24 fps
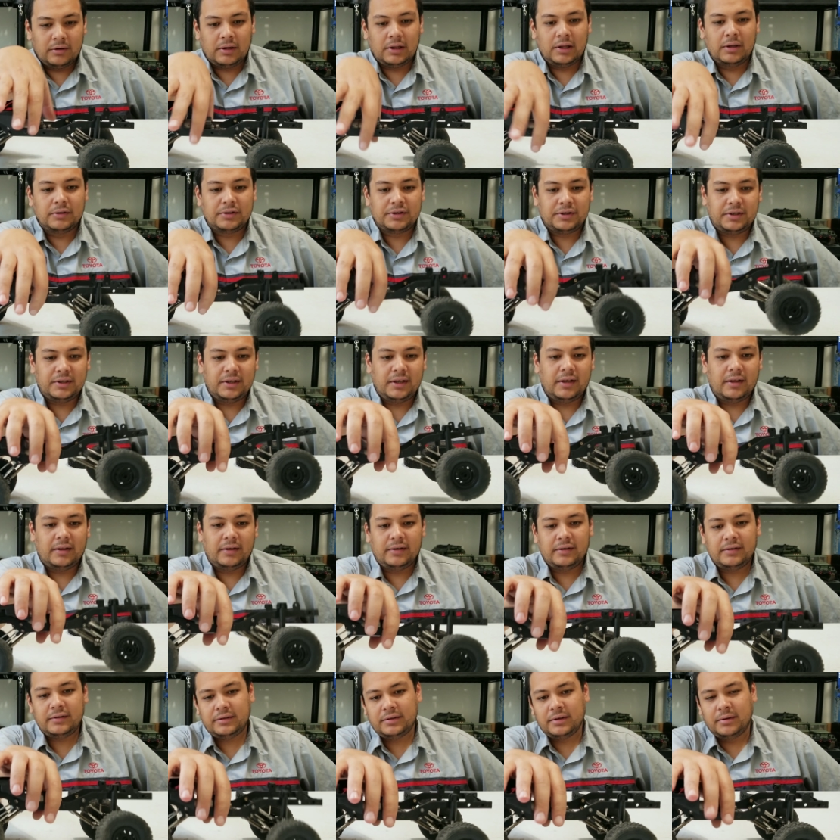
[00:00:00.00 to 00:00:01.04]
closer
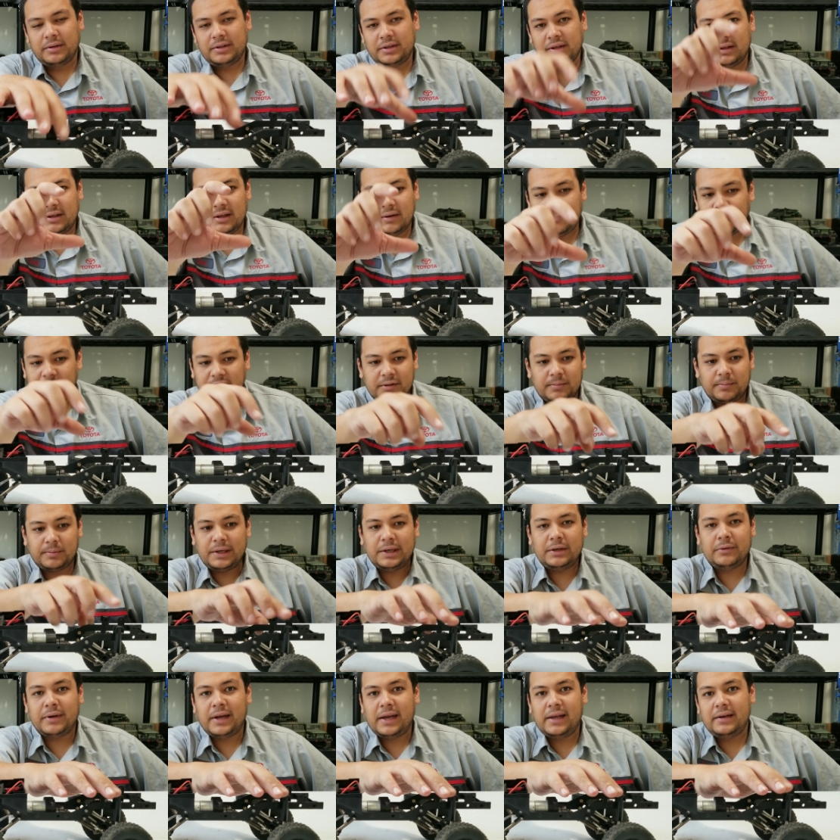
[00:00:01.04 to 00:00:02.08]
together. So it's a different
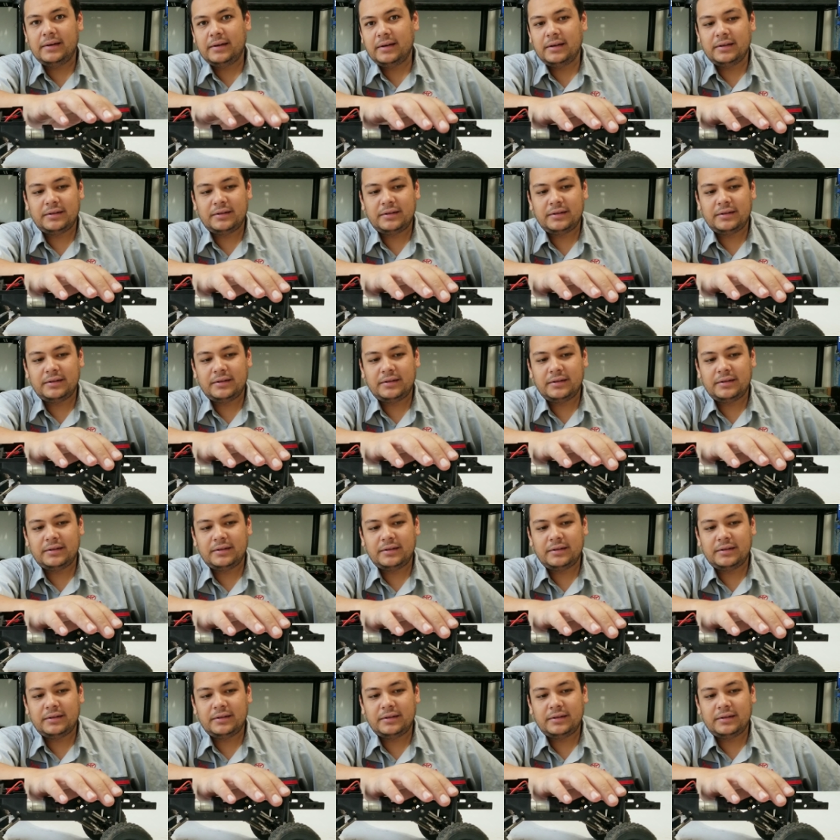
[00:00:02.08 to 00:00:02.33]
spring rate.